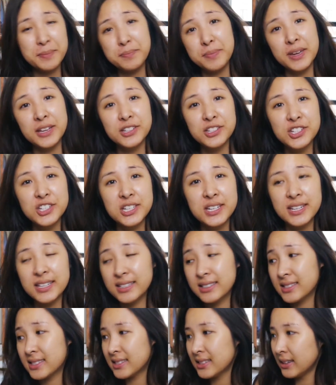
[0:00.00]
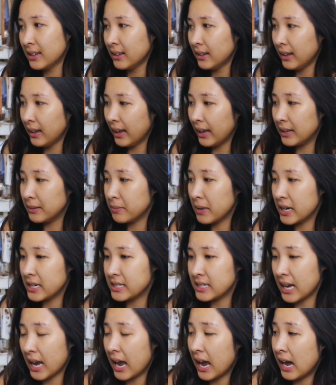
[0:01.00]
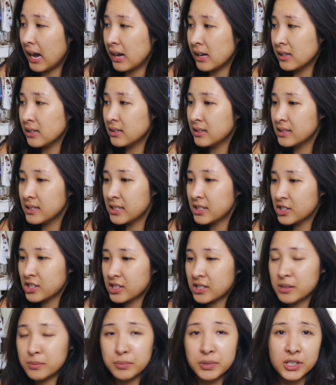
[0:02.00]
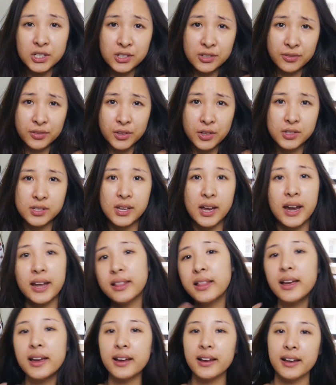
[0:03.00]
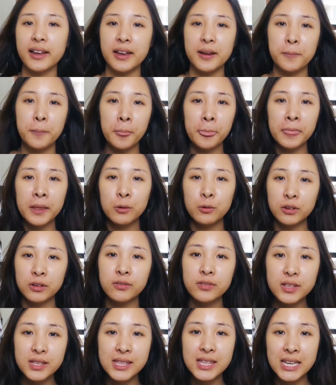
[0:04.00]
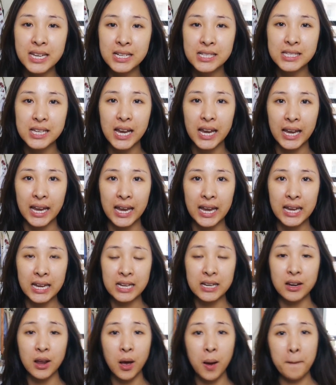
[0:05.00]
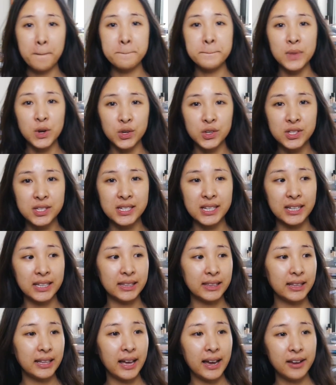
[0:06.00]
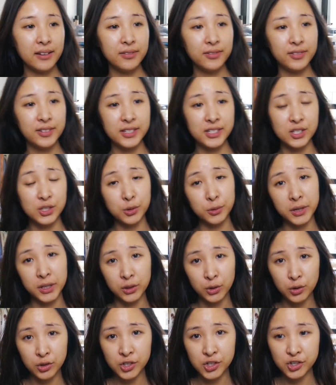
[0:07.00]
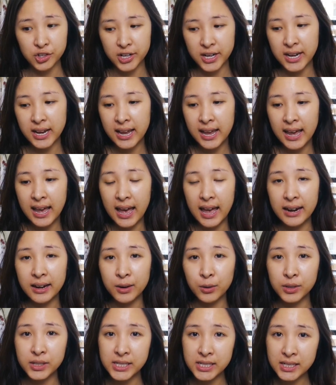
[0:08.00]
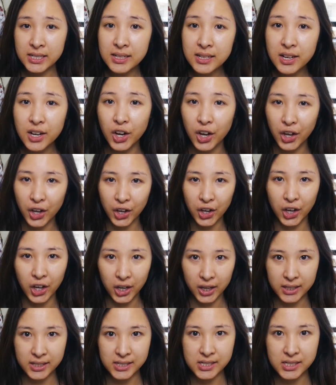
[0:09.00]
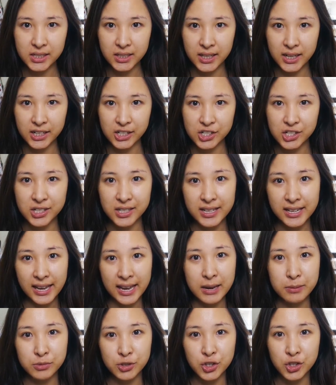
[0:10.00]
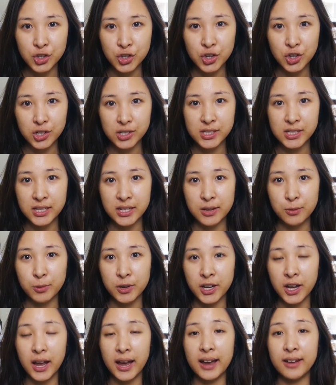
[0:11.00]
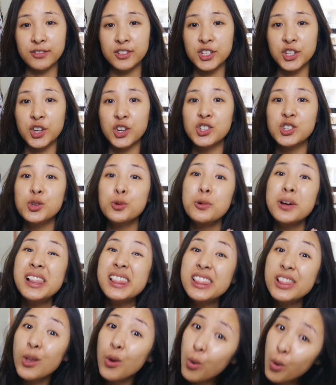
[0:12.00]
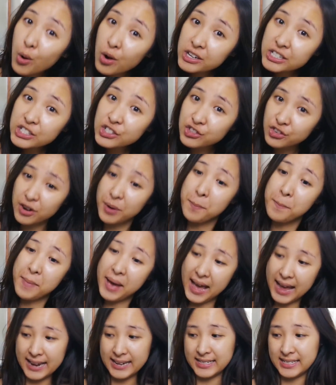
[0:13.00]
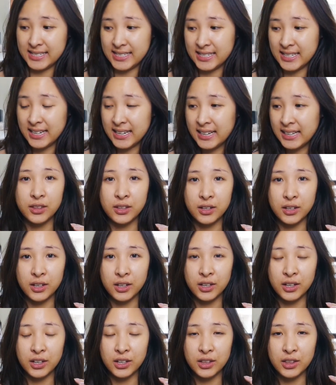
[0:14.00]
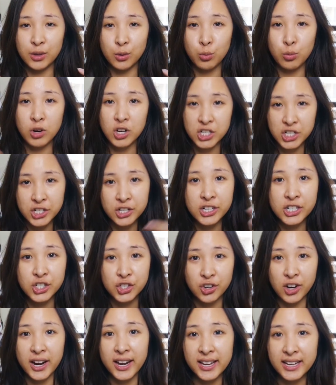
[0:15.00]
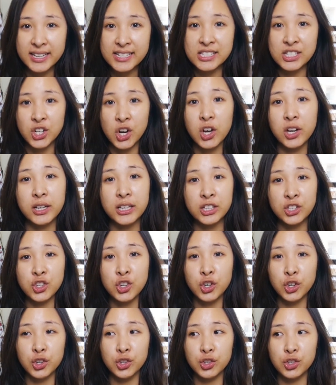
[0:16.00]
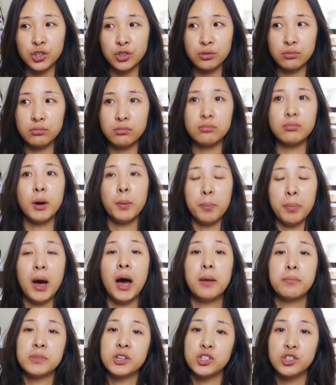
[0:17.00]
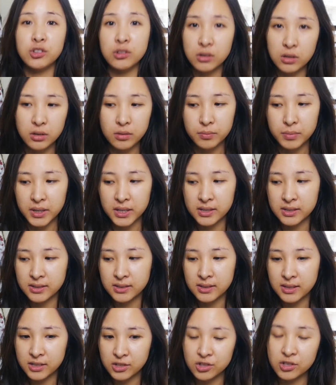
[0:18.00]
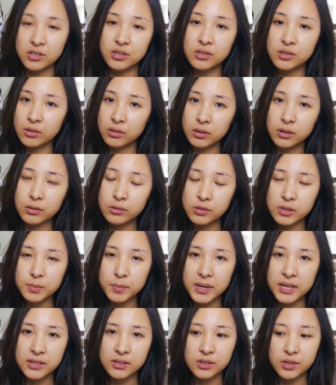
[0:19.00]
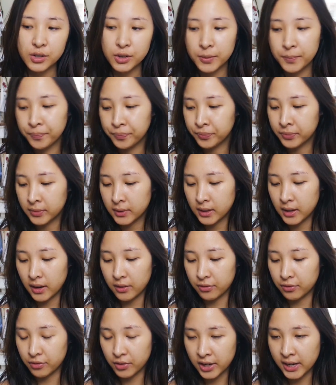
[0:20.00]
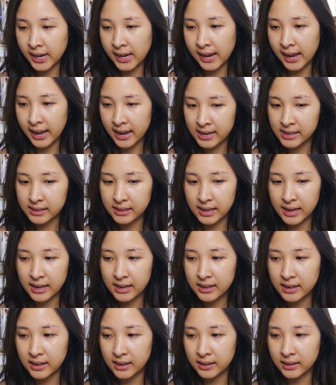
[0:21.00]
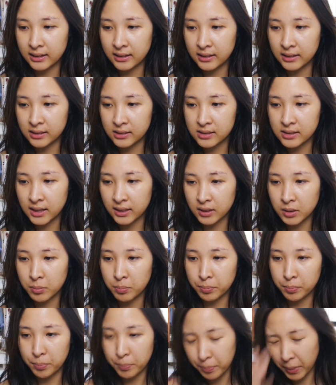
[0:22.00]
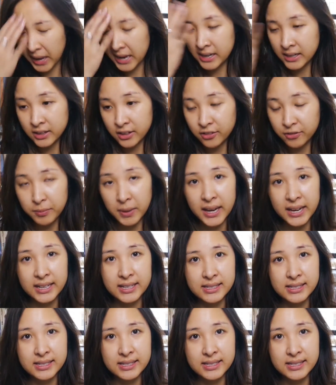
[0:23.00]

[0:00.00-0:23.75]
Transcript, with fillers: bed sheets and my towels and just a bunch of clothes. I like... Okay, one of the things I hate most in life is doing laundry. And it didn't occur until I actually came to New York City, where I have to go to a laundromat. The the washer and dryer is not in your the apartment unit because there's just so little space. So I frigging hate that, and it's like the bane of my